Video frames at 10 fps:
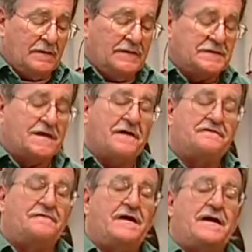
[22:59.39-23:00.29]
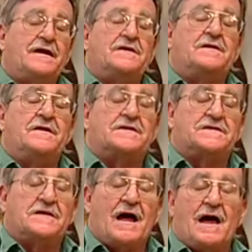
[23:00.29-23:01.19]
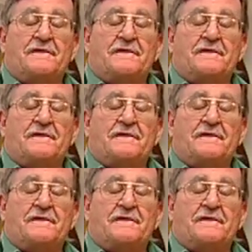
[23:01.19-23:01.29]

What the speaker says: does not fit into the slot